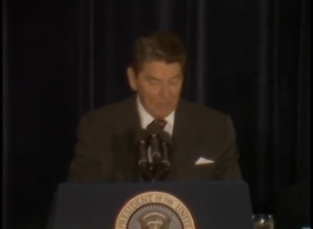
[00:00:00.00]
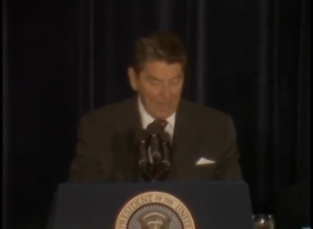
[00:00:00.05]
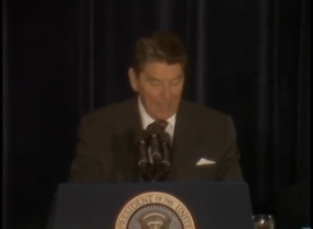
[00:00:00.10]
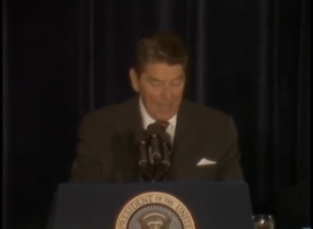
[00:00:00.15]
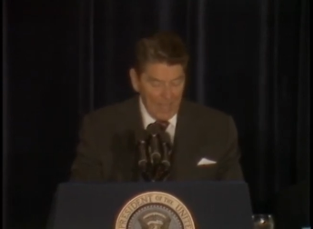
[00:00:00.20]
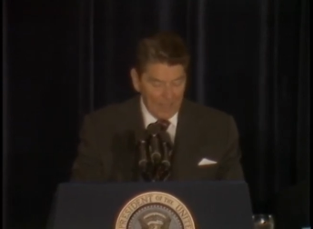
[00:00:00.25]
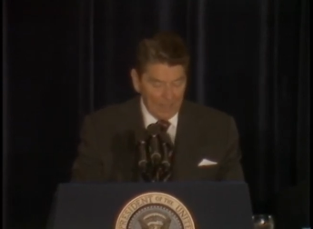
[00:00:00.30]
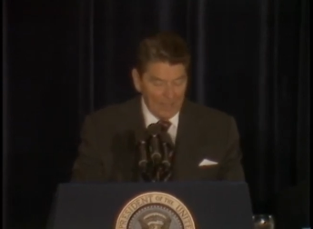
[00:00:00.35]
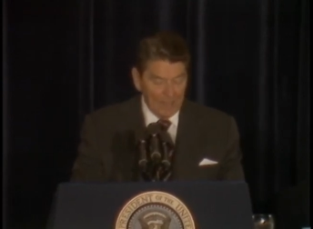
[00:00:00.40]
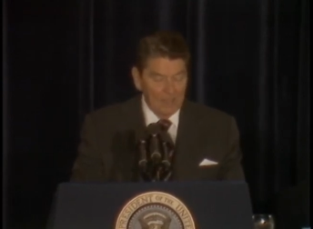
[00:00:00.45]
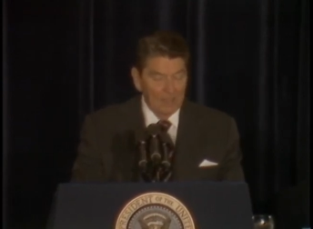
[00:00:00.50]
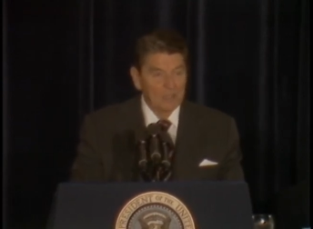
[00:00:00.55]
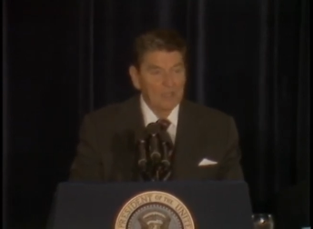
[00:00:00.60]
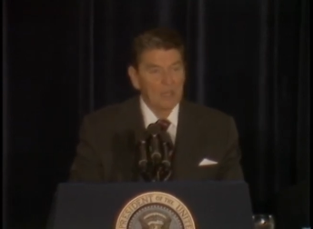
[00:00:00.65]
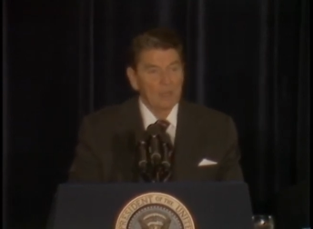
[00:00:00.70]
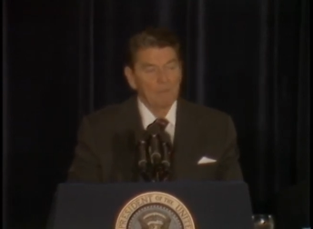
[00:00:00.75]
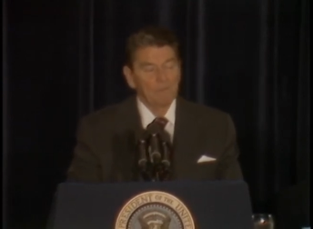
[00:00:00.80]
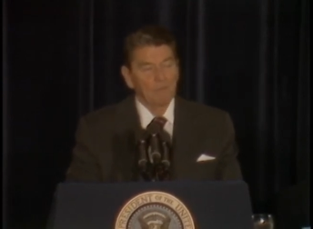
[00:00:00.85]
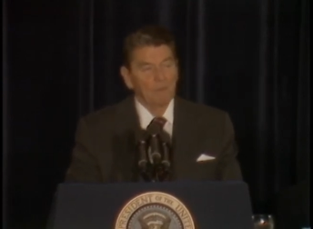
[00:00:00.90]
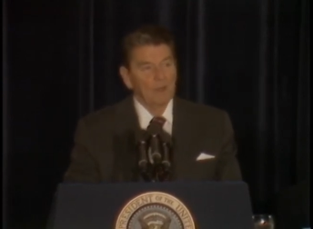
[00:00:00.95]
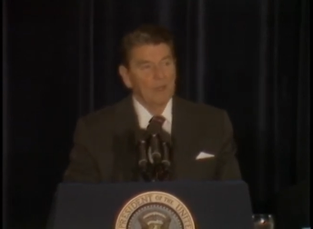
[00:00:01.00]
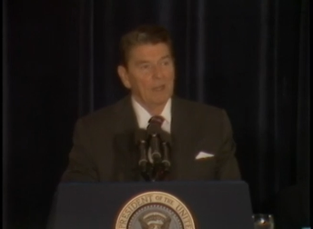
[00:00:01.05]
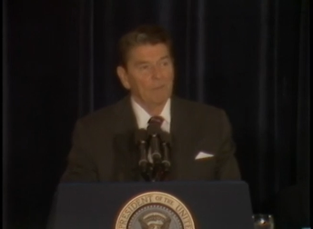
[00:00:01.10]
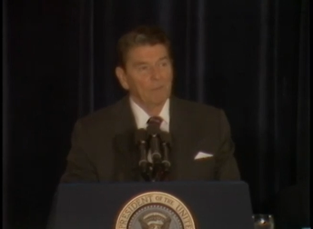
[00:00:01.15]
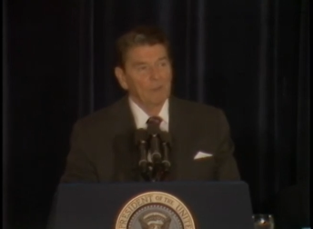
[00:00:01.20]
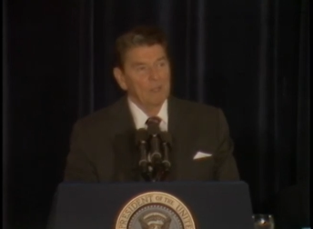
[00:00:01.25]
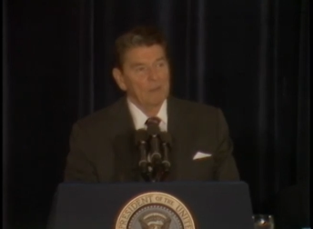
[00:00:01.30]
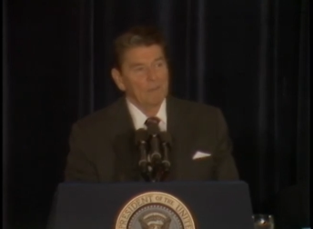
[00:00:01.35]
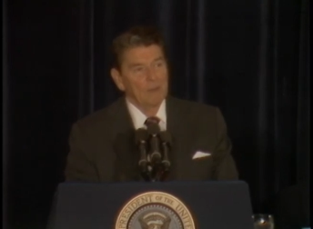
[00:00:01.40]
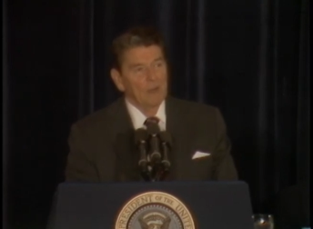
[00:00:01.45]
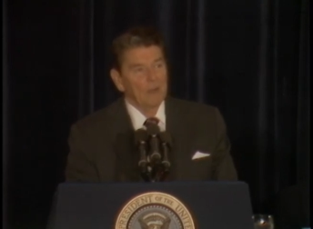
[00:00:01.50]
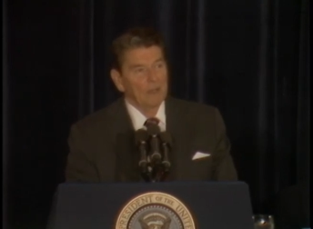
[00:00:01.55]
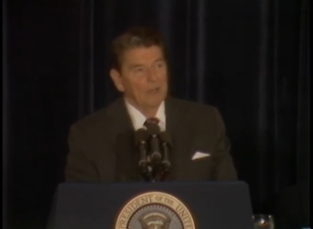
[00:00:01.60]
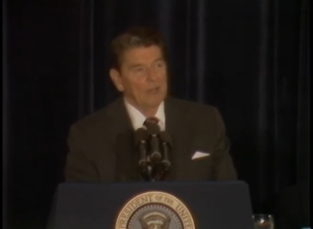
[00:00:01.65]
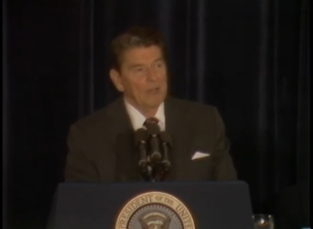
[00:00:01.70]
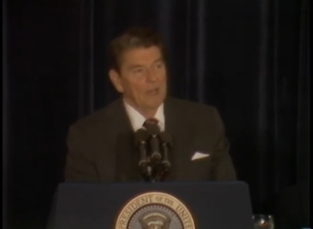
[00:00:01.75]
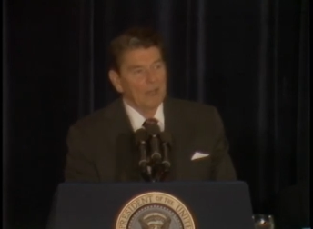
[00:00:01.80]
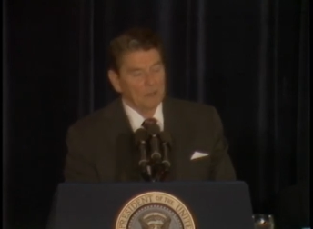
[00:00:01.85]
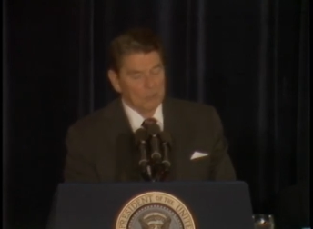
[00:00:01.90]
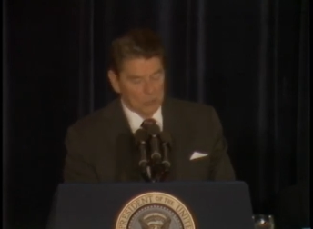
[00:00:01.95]
in added income for every
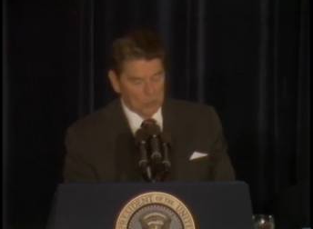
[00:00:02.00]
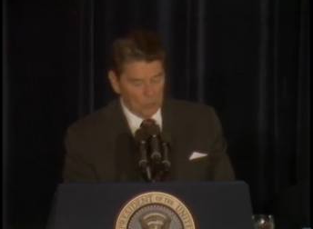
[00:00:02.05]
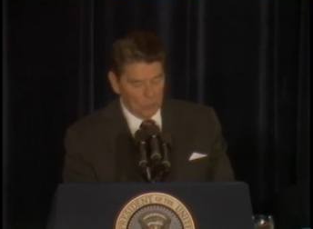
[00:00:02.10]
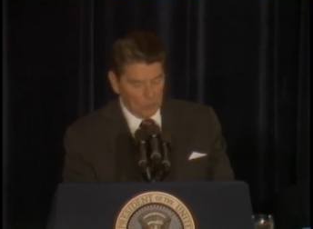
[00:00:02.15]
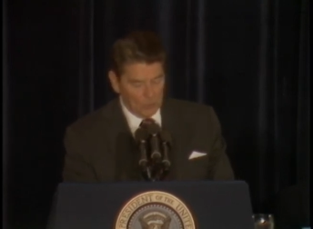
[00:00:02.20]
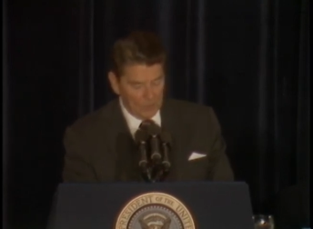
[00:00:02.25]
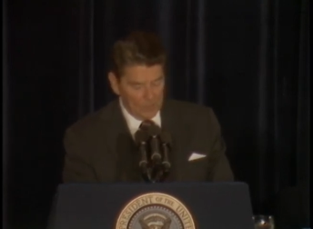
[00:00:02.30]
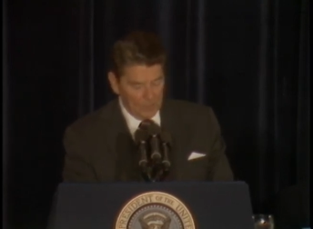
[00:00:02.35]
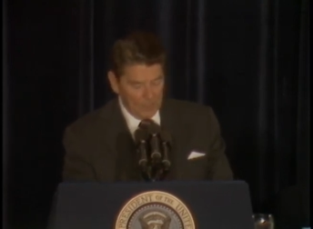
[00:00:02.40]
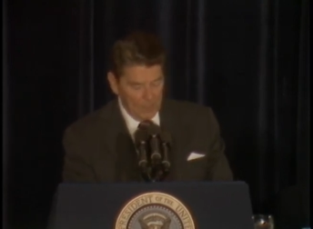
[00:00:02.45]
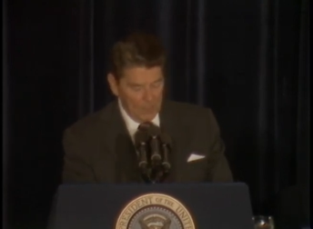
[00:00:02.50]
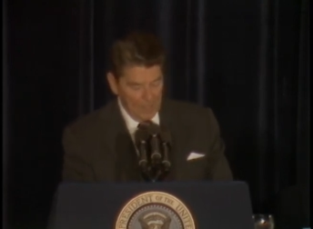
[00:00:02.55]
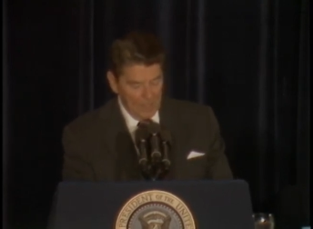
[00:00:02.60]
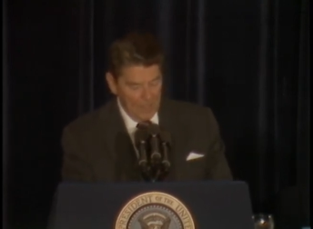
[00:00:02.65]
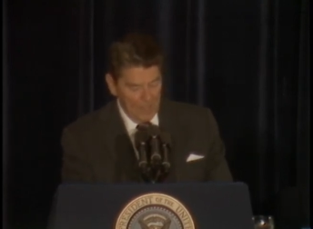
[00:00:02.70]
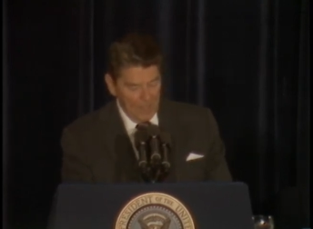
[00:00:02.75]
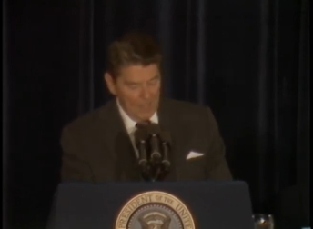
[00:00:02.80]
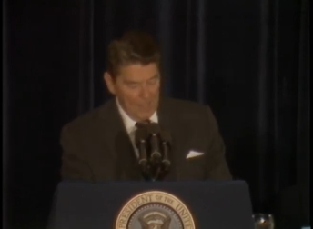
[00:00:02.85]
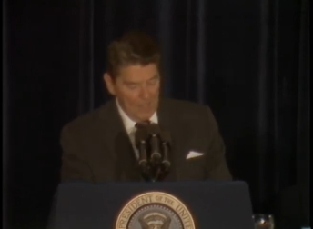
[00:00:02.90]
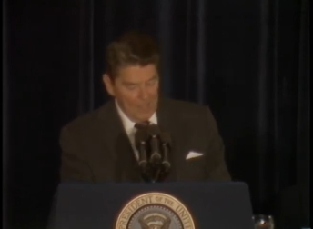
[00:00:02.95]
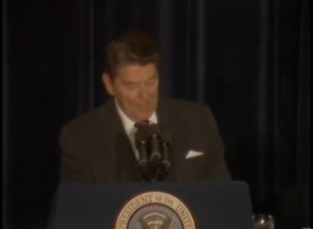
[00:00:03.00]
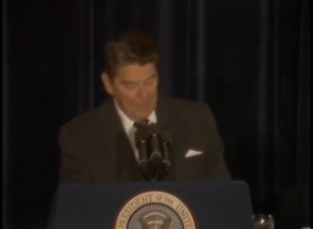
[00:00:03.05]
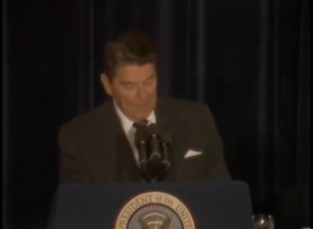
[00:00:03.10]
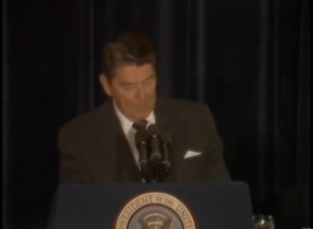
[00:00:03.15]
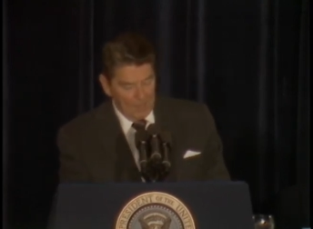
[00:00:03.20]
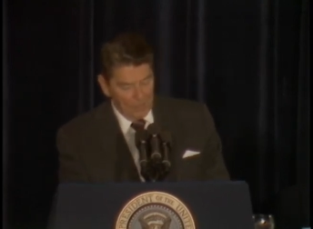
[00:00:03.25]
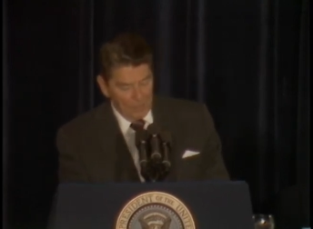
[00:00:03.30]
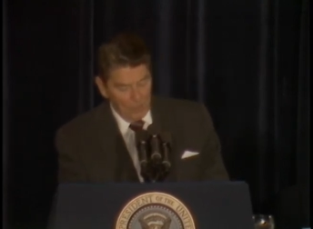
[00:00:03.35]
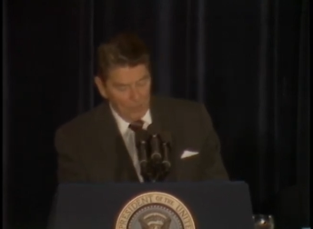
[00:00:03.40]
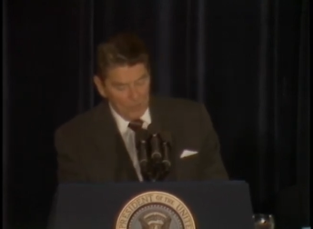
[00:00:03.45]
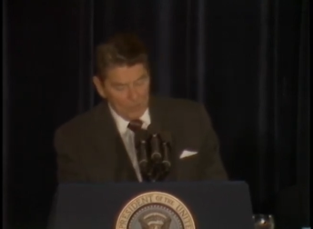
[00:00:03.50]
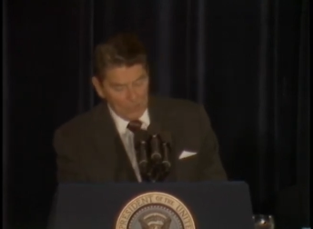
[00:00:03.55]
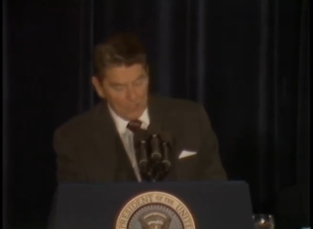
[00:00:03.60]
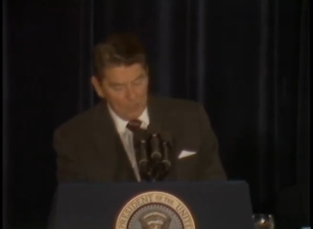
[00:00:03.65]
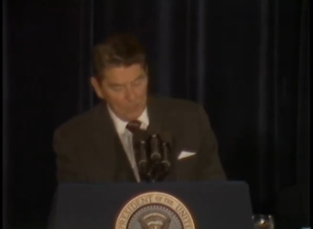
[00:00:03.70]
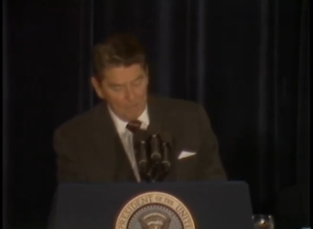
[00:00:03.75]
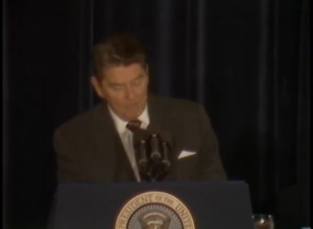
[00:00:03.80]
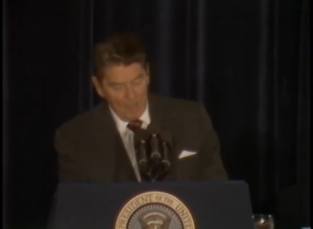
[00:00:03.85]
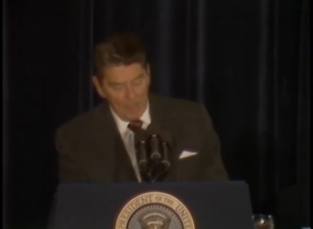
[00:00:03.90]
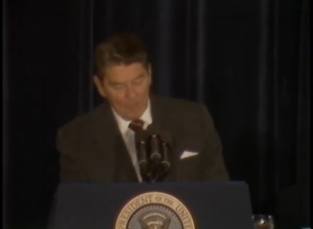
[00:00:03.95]
American household. Now, those
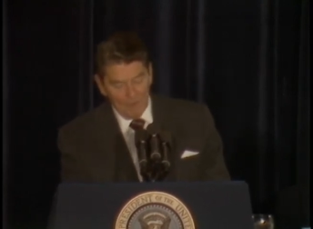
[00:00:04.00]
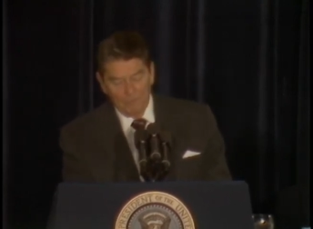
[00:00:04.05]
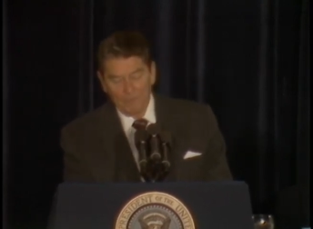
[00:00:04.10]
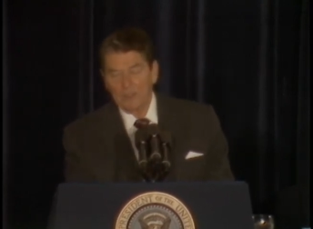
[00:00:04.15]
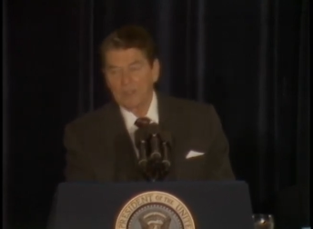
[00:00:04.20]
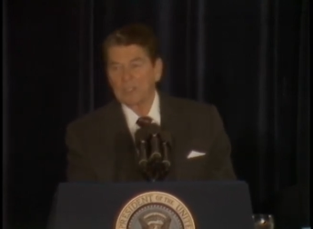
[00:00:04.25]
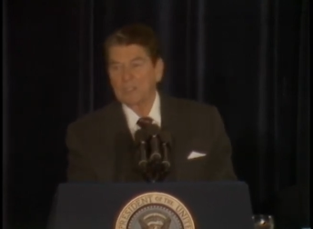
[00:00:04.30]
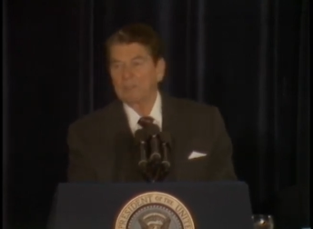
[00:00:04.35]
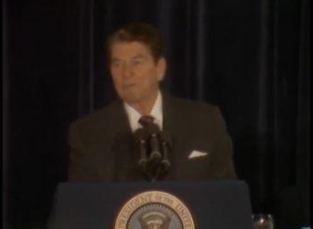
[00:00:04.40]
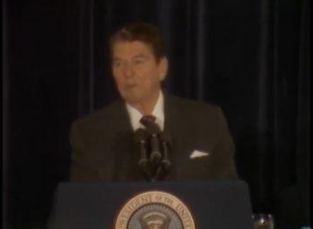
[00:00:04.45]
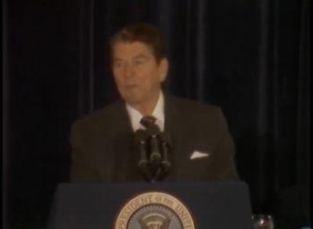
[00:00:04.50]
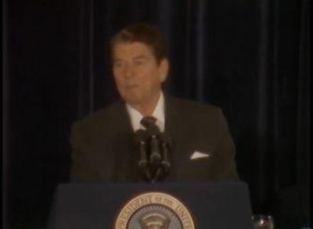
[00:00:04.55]
are the benefits of